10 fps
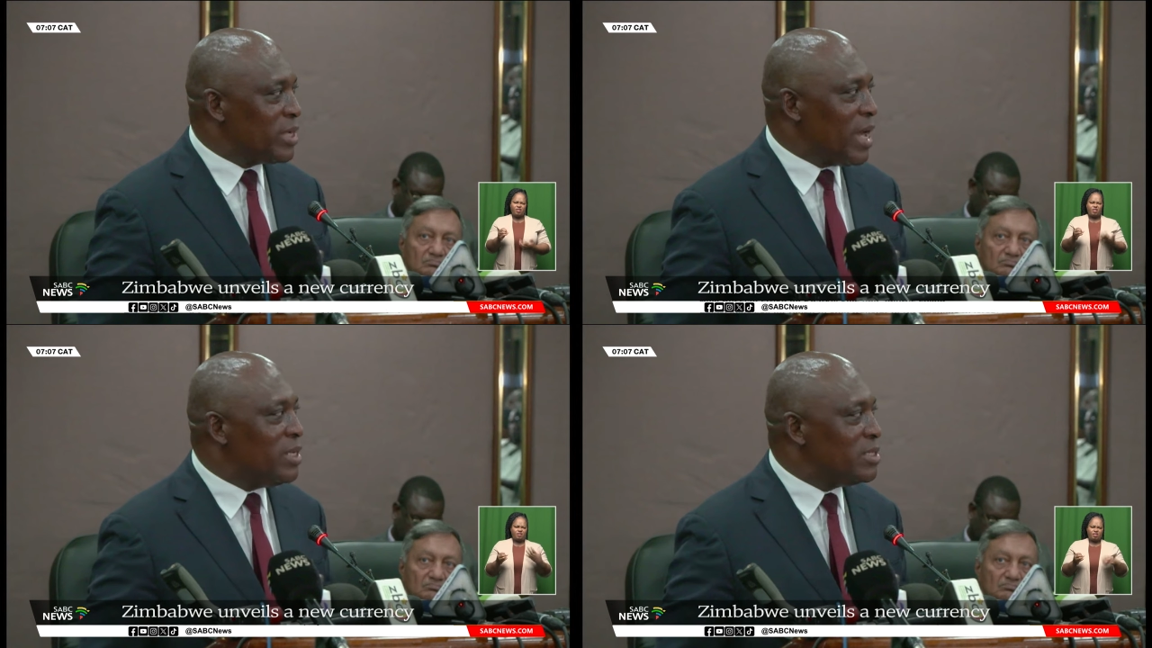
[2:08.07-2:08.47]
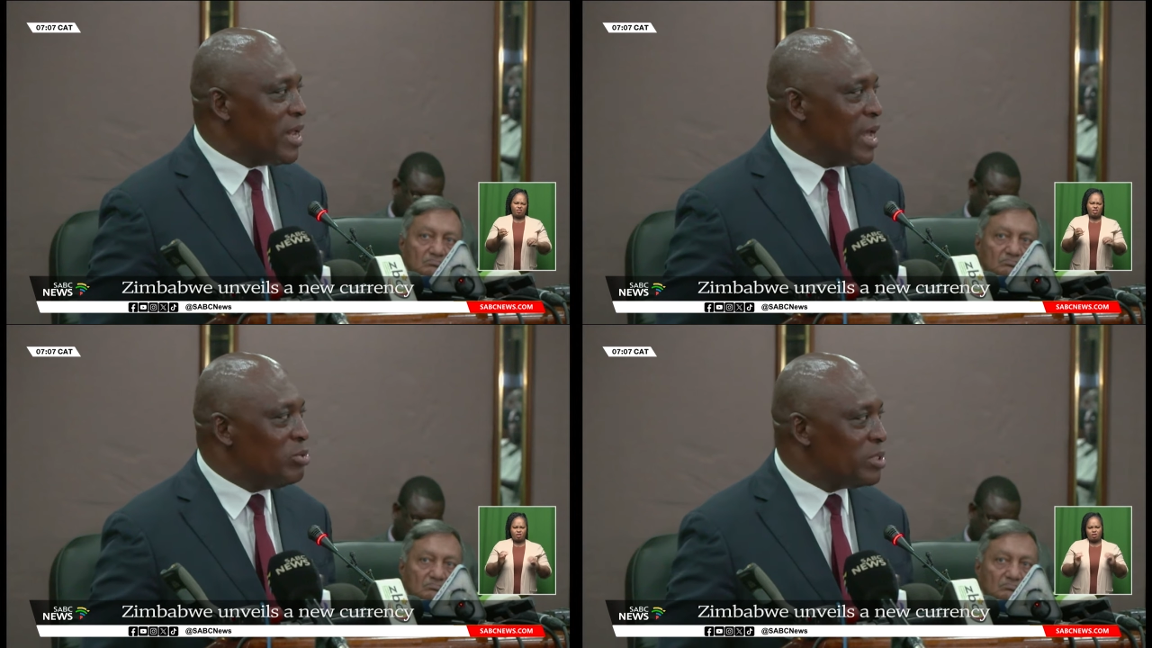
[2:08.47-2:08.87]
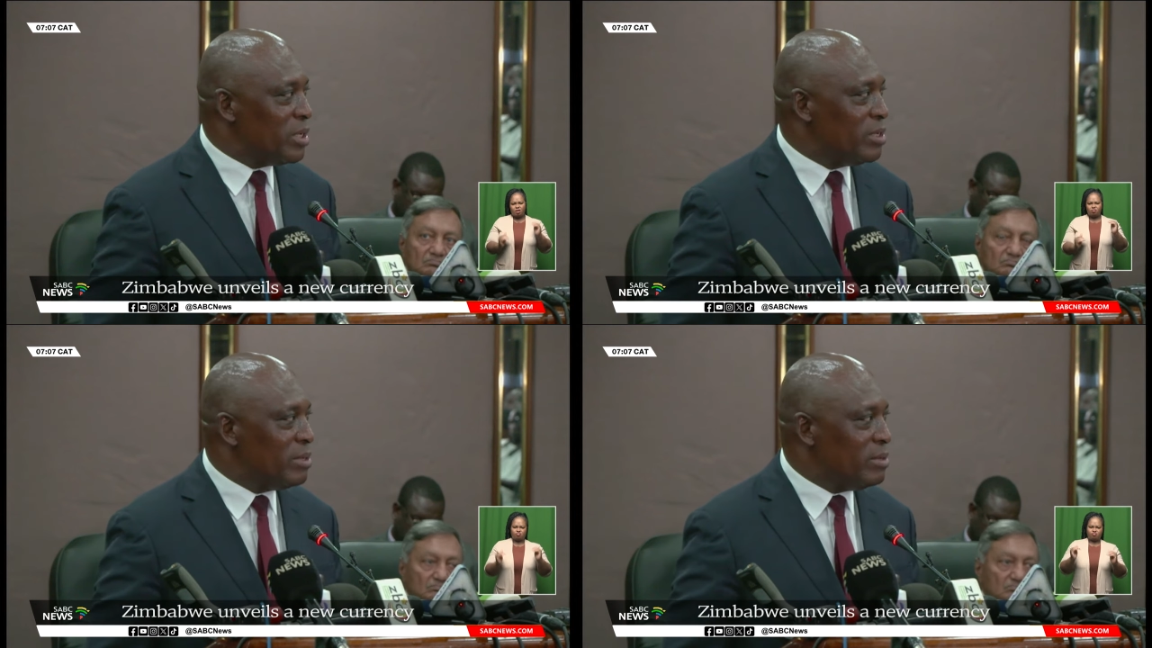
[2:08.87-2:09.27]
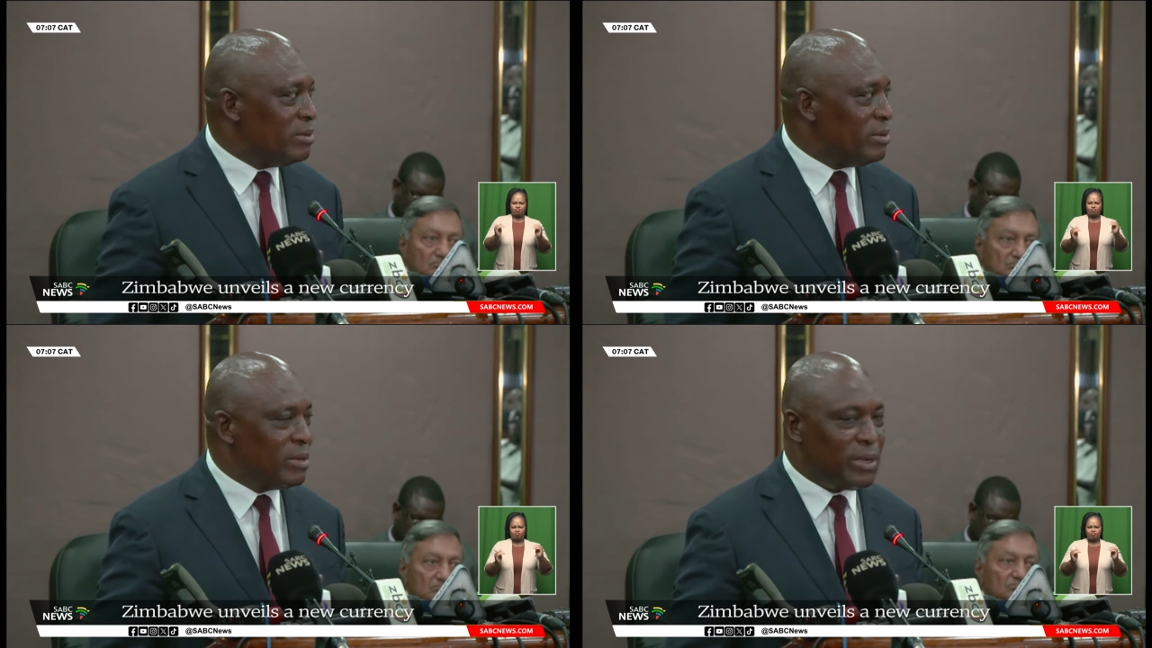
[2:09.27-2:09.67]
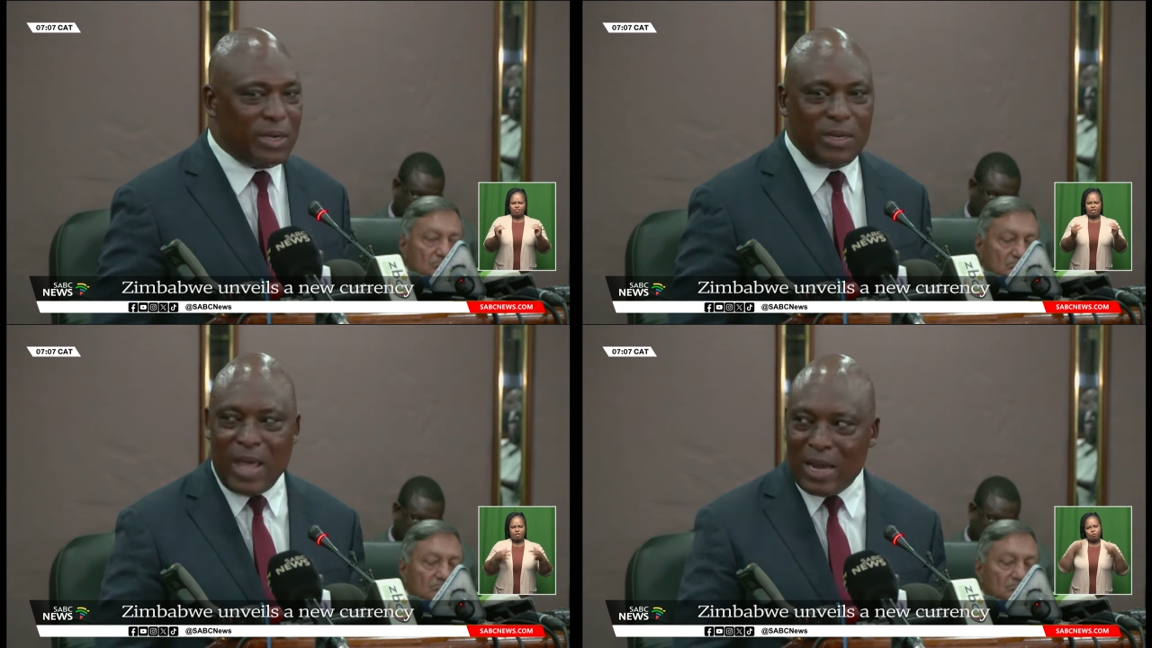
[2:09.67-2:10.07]
Speaker 1: to which currency they are using.
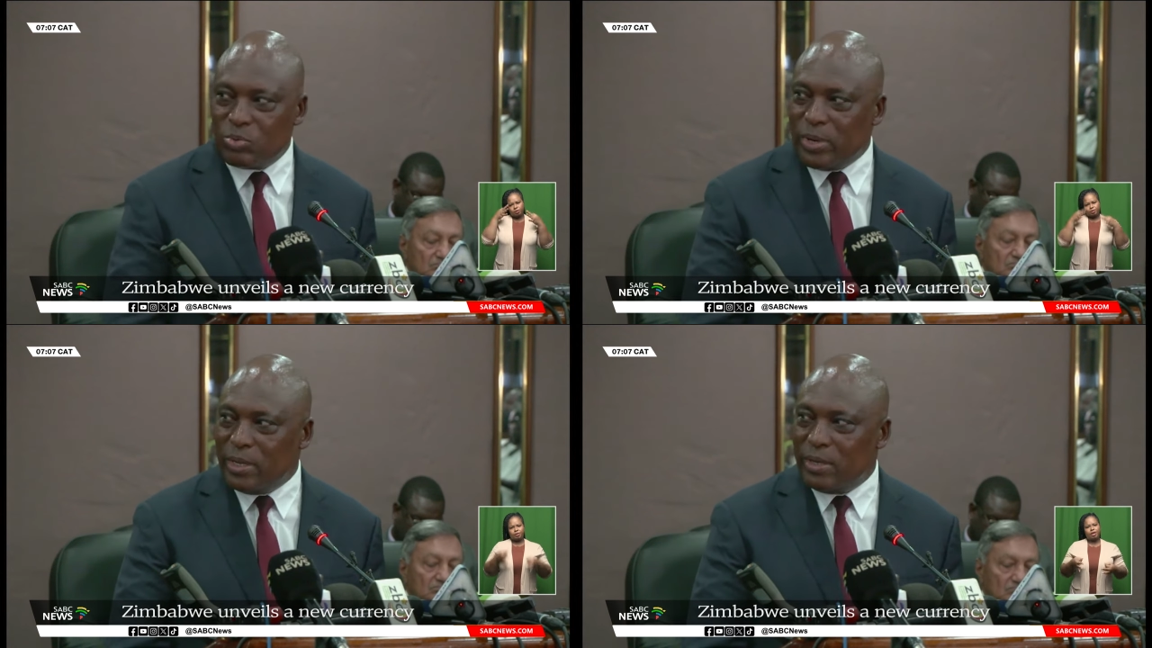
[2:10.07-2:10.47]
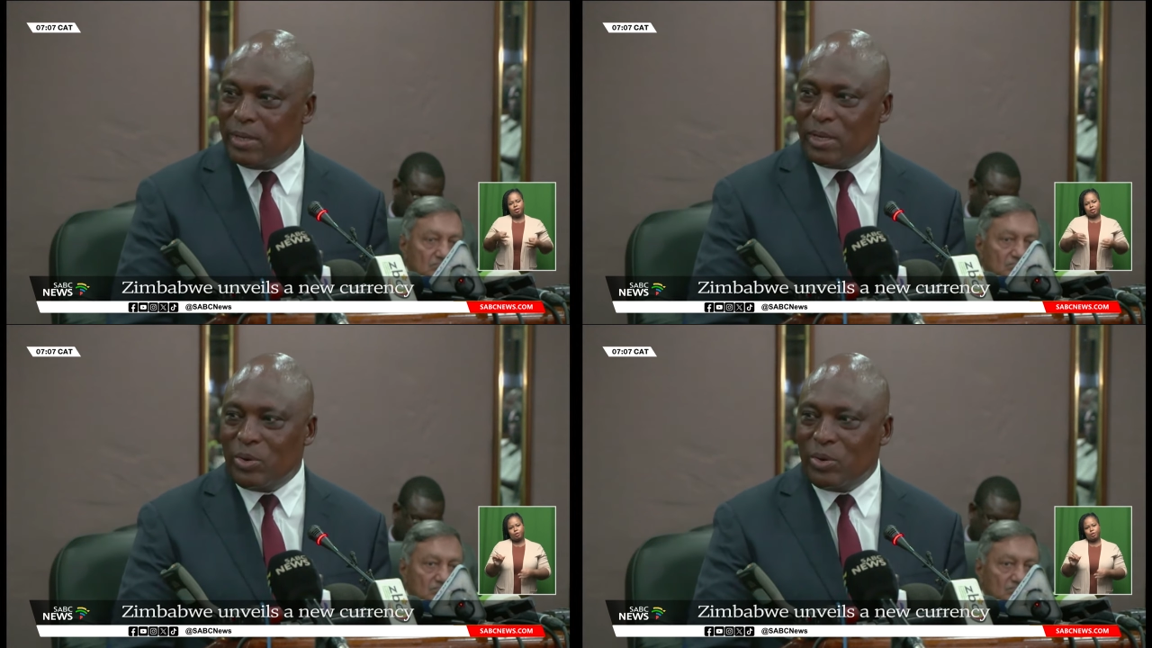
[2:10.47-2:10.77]
And that way,